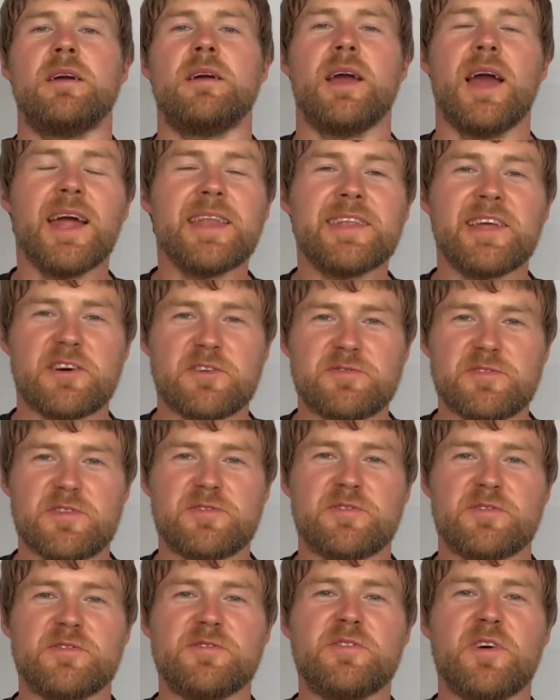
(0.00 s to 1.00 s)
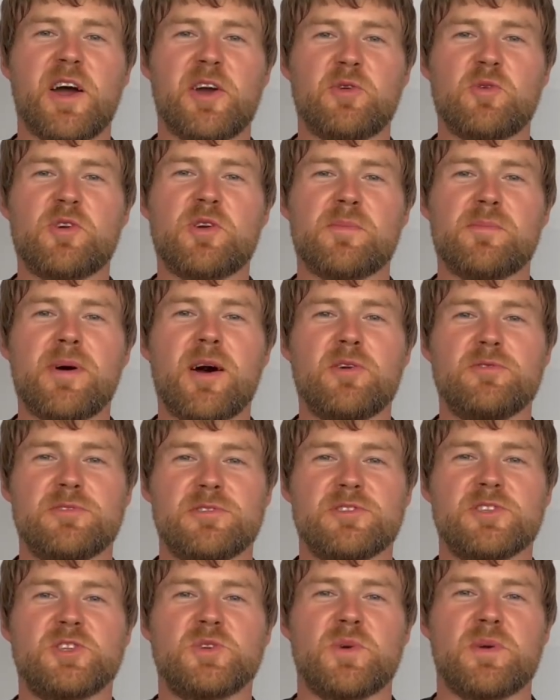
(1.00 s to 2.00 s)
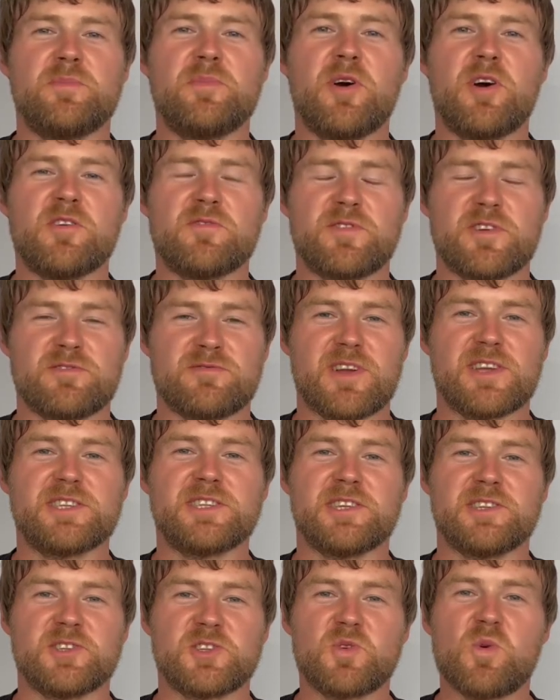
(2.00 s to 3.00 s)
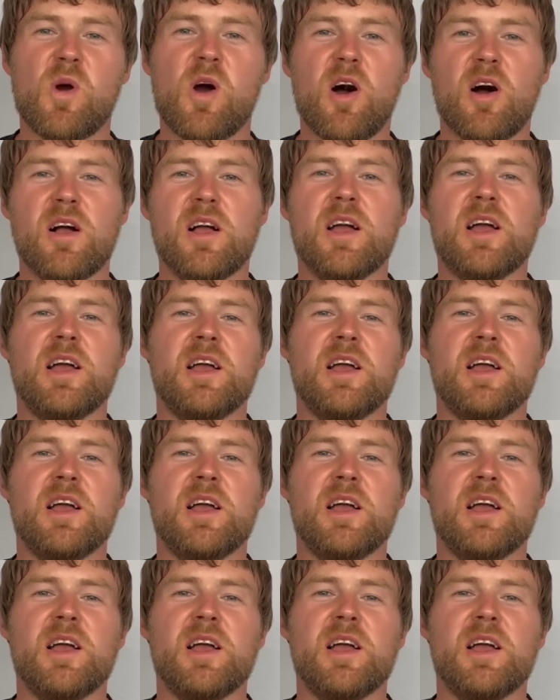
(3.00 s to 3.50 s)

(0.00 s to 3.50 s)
And our fifth and final component to a perfect resting squat